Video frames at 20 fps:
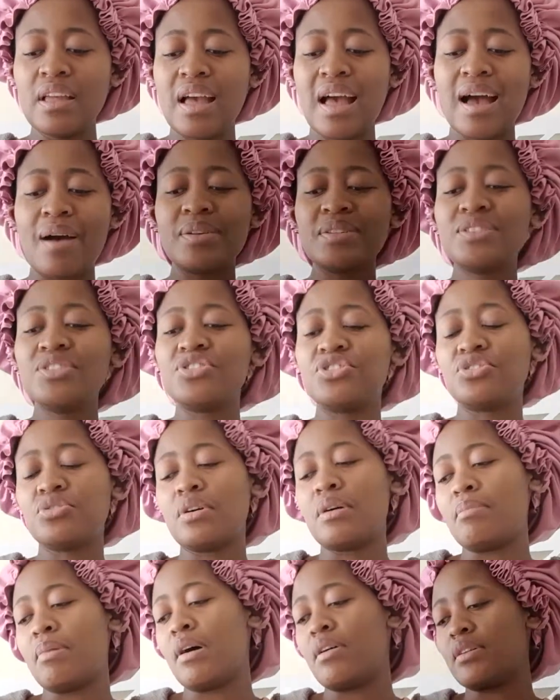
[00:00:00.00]
I wasn't sure
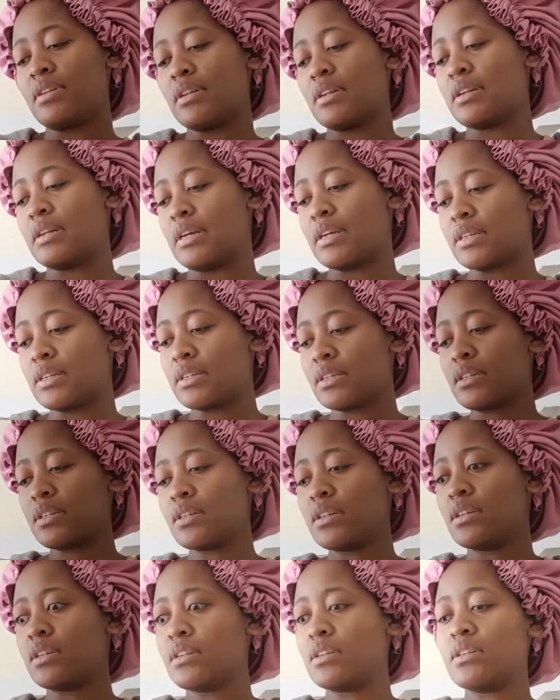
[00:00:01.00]
about it, like
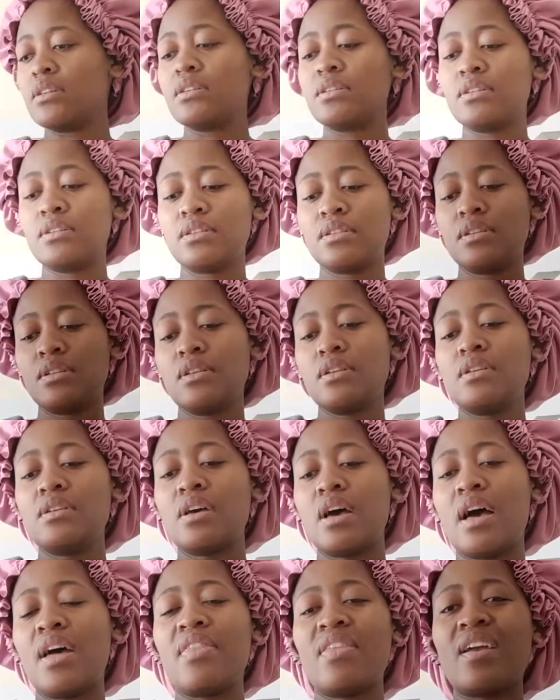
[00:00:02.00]

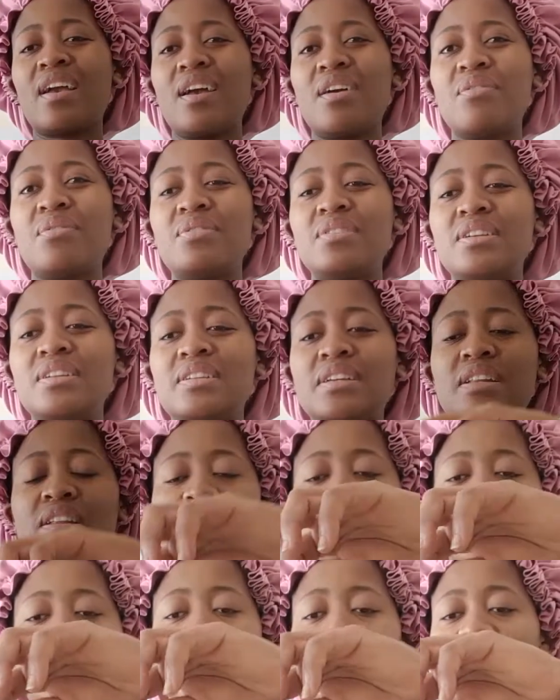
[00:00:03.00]
I think I ordered in
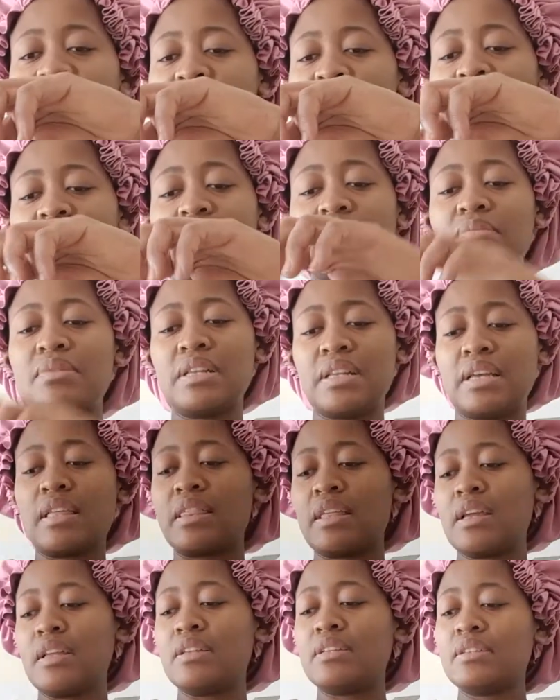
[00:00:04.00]
a rush or something like
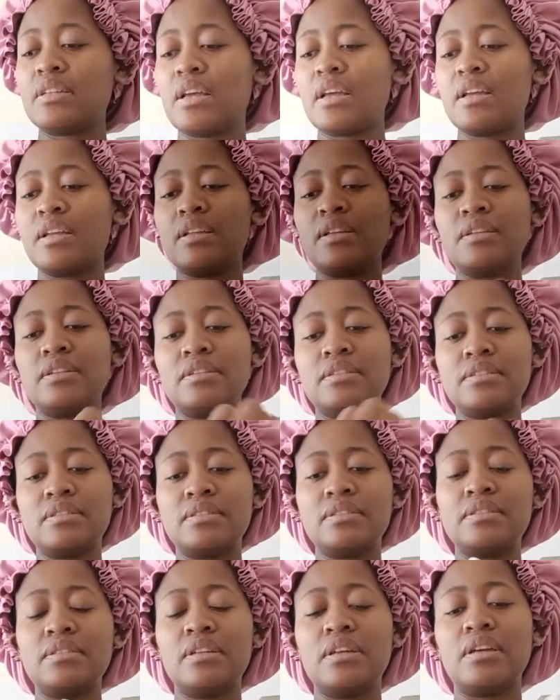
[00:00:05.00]
that.
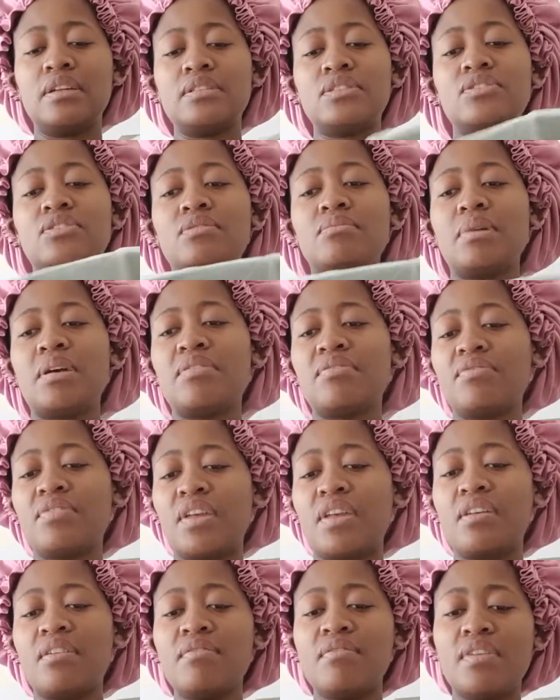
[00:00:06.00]
Yeah, it's not my
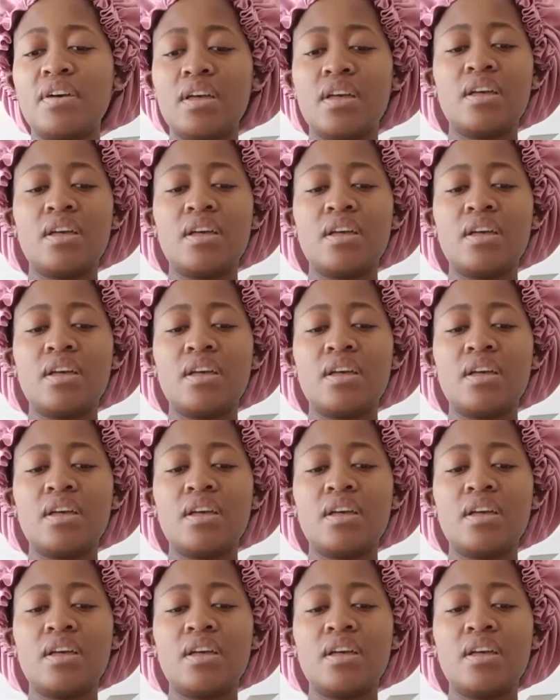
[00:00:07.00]
fave.